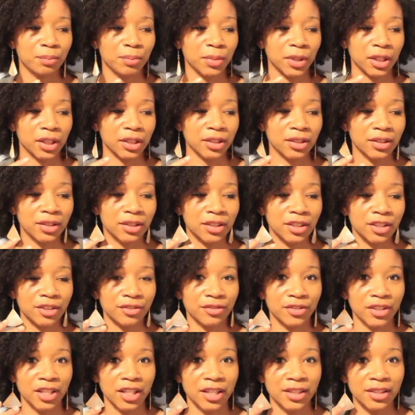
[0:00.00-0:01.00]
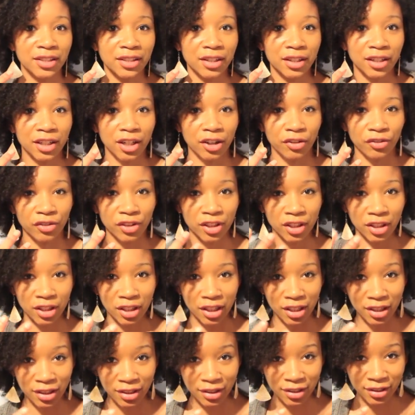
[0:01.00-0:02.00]
but if there's other
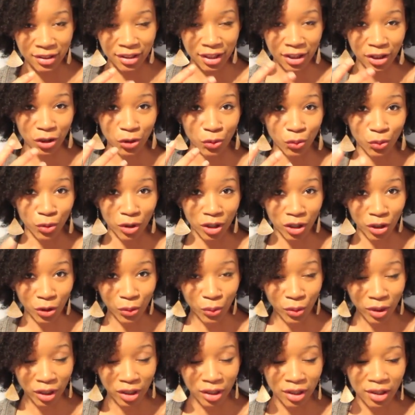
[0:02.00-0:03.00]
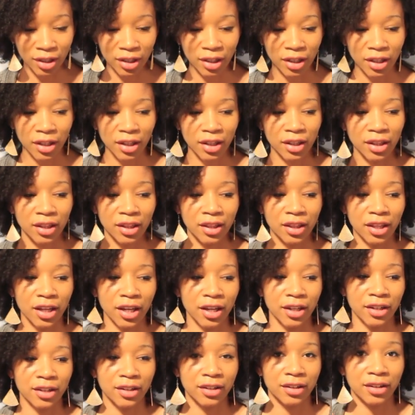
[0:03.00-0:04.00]
things I can work with,
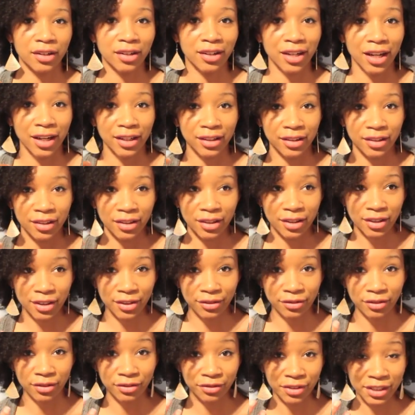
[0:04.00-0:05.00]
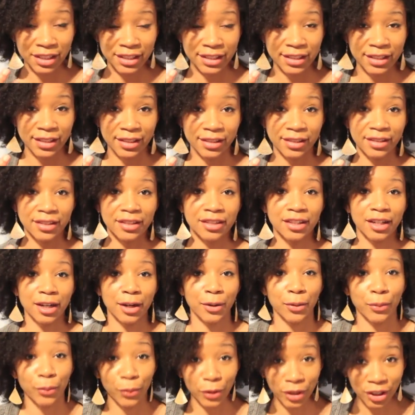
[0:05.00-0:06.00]
then like the different rinses,
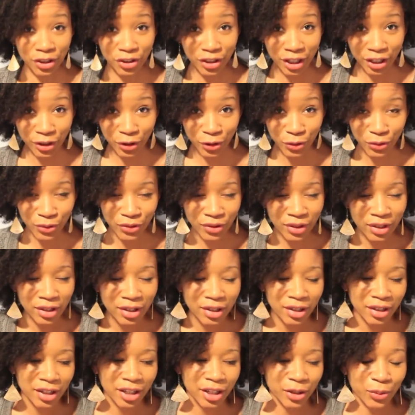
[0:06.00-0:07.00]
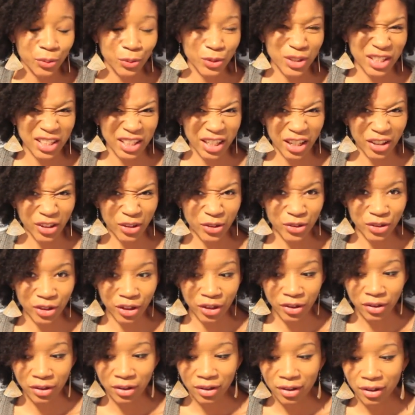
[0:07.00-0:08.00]
I want to try those and we'll see how those
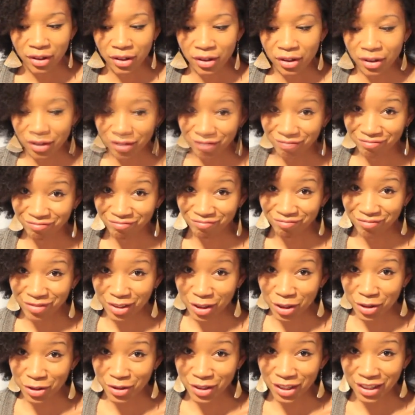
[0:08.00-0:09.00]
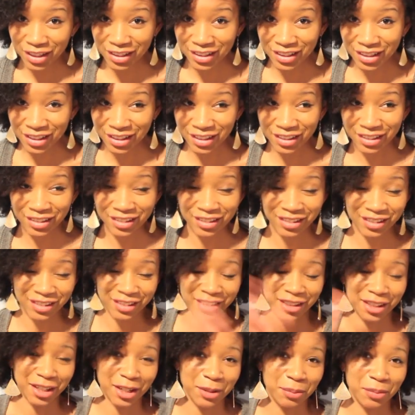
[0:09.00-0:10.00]
go. So like I say,
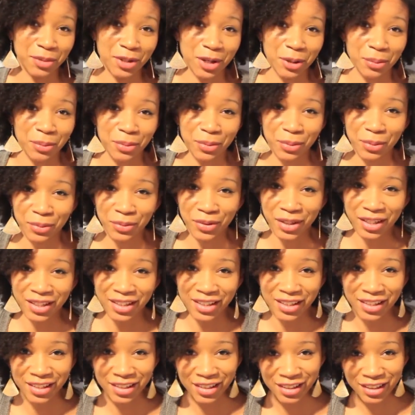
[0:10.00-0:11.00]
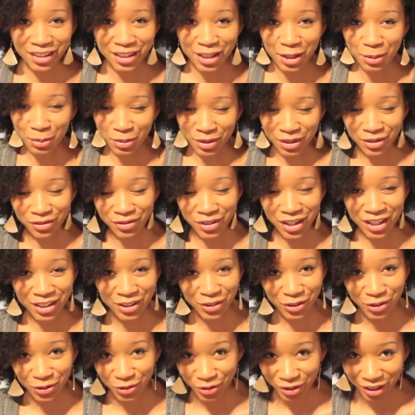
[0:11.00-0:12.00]
hit me up with any tips,
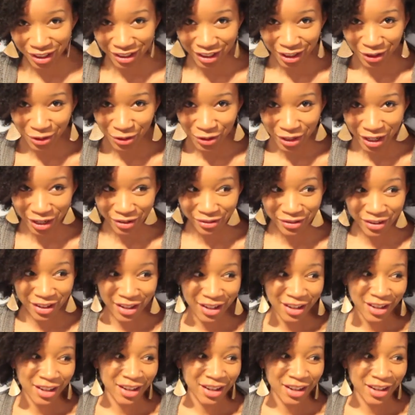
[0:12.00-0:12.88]
advice or anything like that you have,